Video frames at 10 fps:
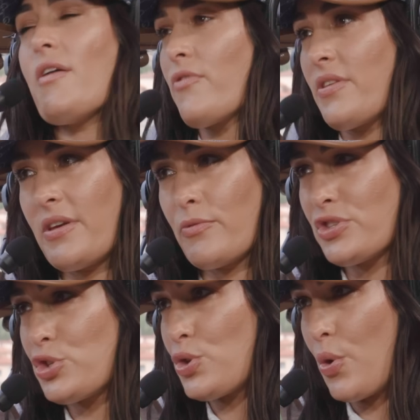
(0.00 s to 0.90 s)
everything
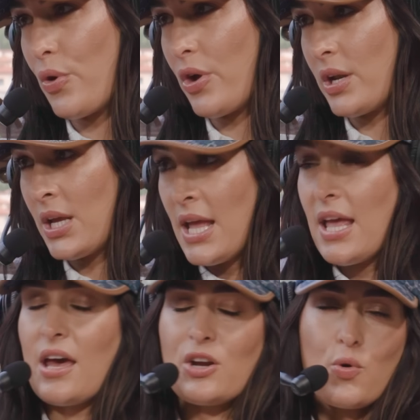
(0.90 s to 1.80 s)
was so good.
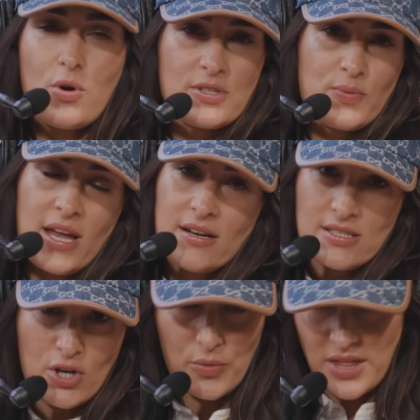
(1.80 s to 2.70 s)
And of course, we had to
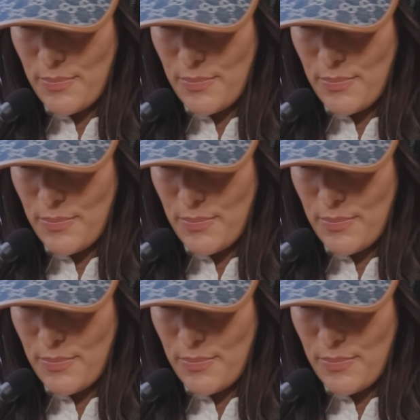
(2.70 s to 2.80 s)
start